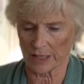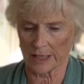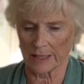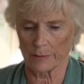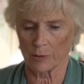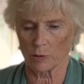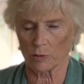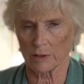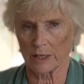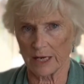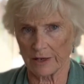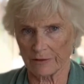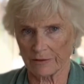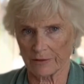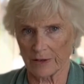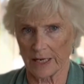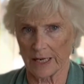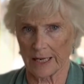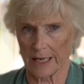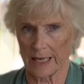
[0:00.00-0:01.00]
Your left
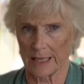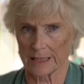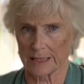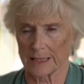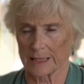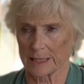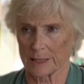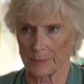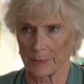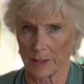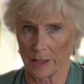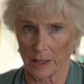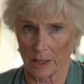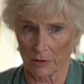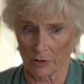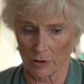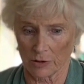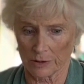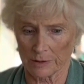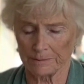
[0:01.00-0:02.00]
leg has the spur
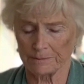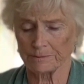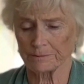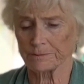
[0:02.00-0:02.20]
on.